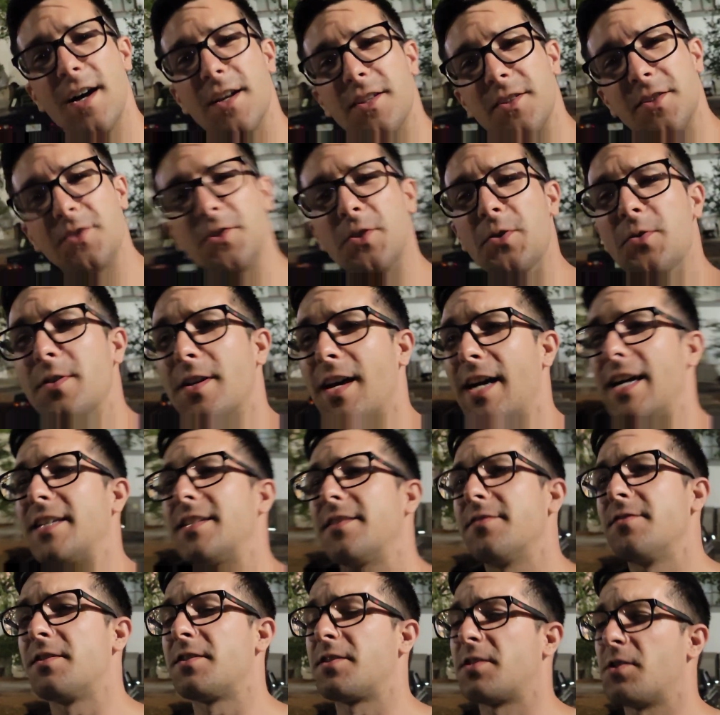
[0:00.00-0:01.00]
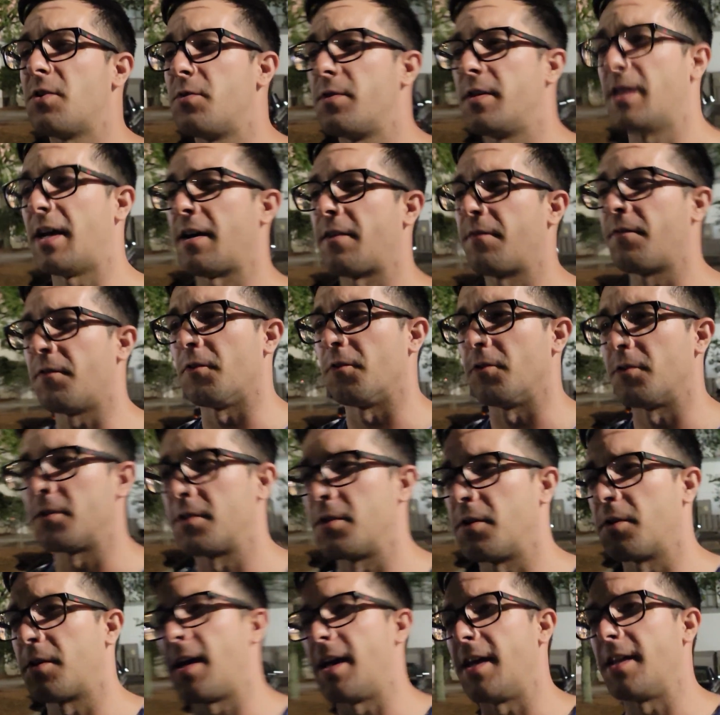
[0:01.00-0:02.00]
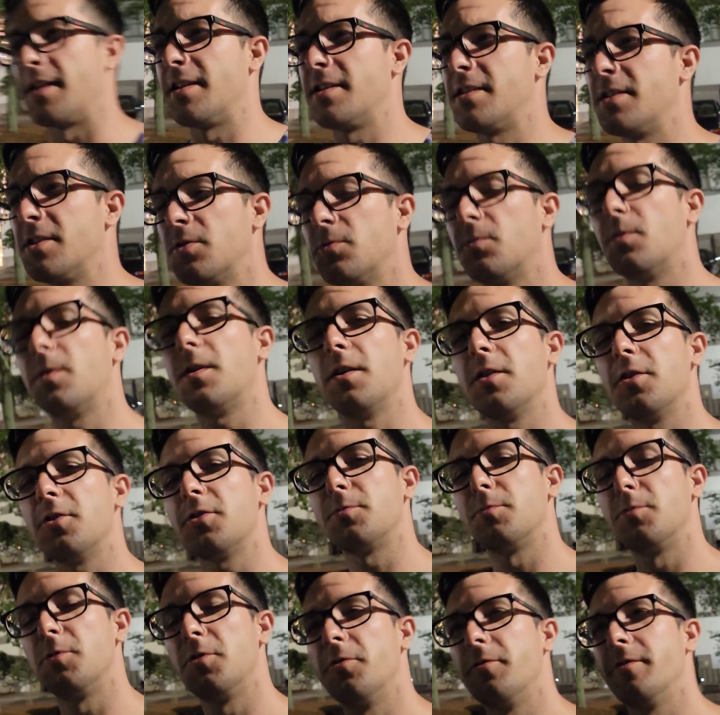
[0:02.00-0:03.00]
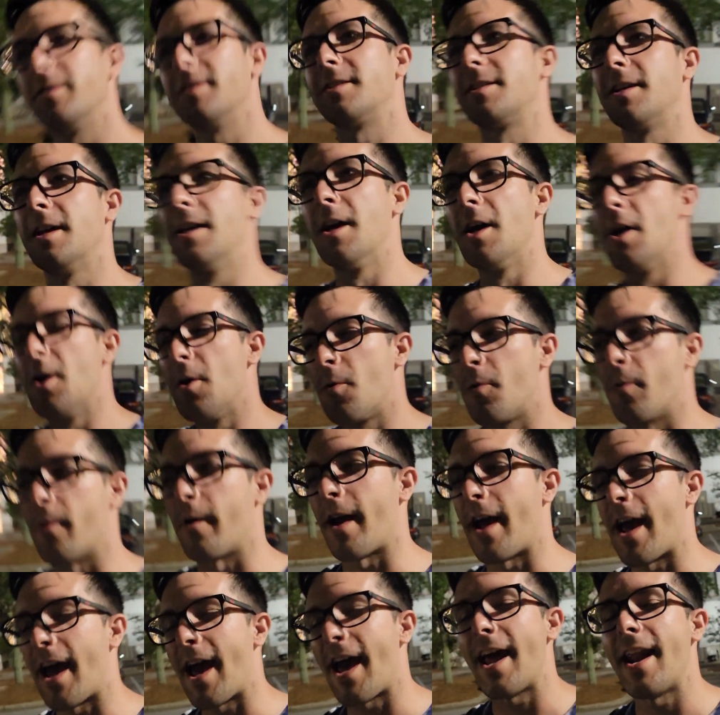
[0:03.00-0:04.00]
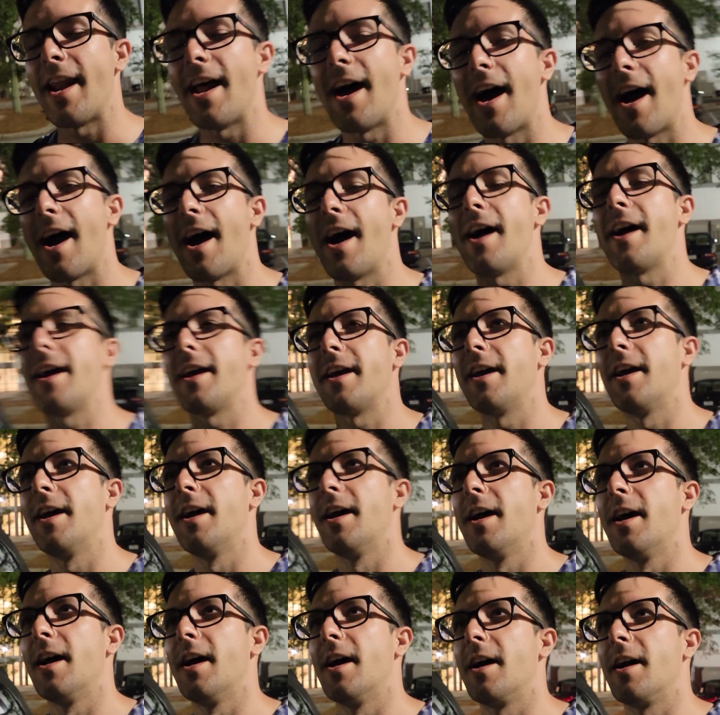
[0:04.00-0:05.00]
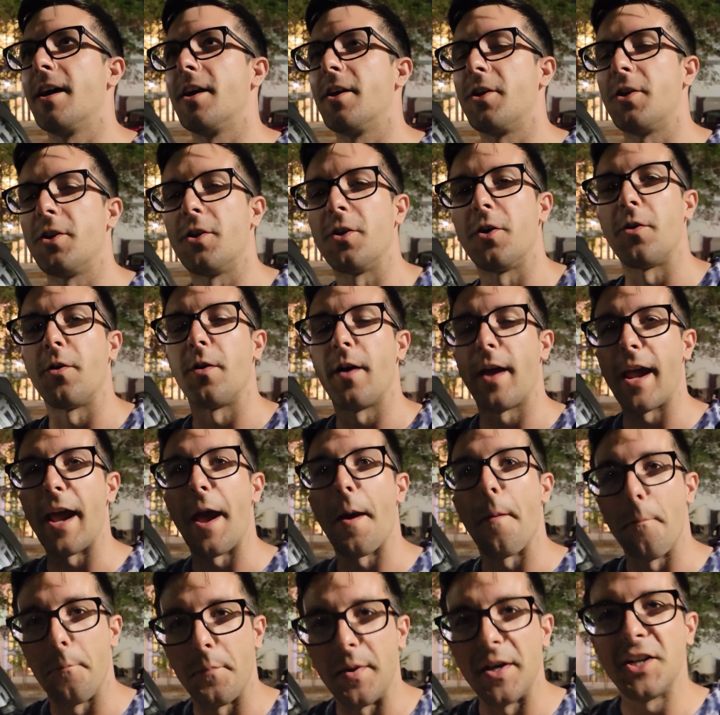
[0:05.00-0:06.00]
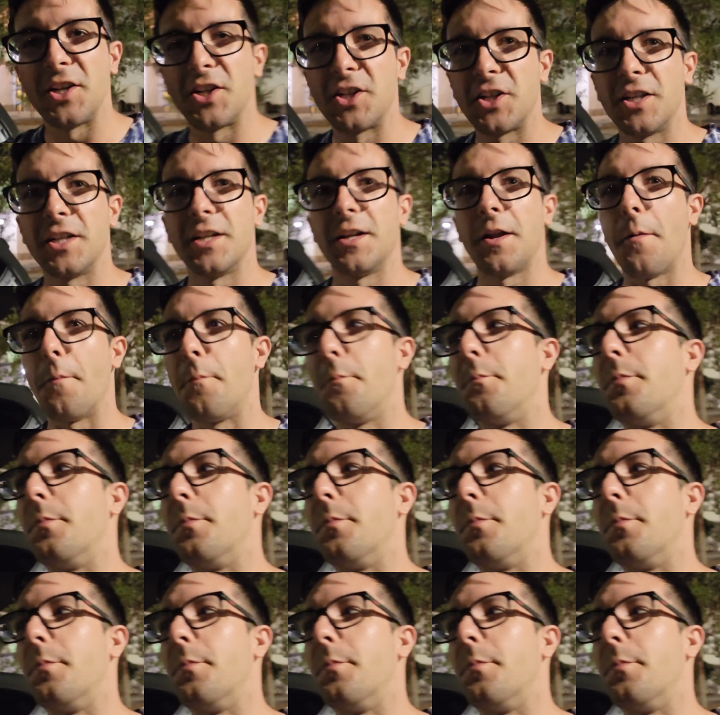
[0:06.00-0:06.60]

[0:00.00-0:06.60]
So let's do Knights of the Zodiac first. Okay, this is one of those movies where it had high, you know, ambition,